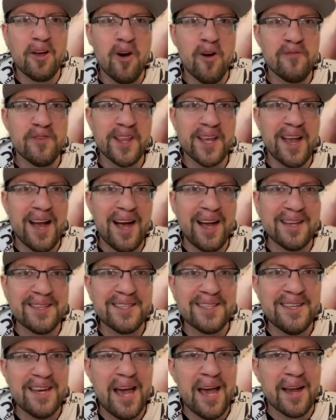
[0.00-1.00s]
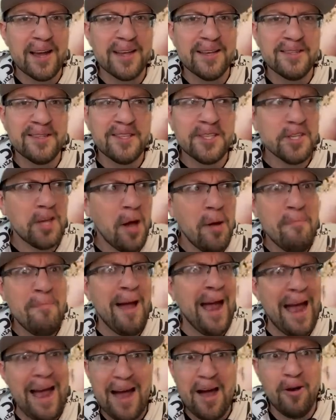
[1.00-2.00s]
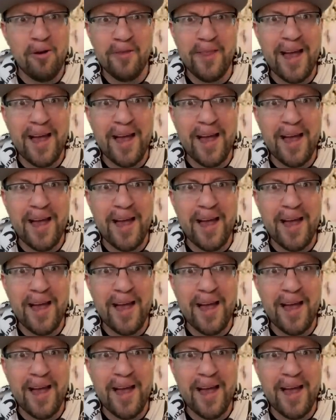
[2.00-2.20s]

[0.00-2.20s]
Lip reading: over the guy's neck, and somehow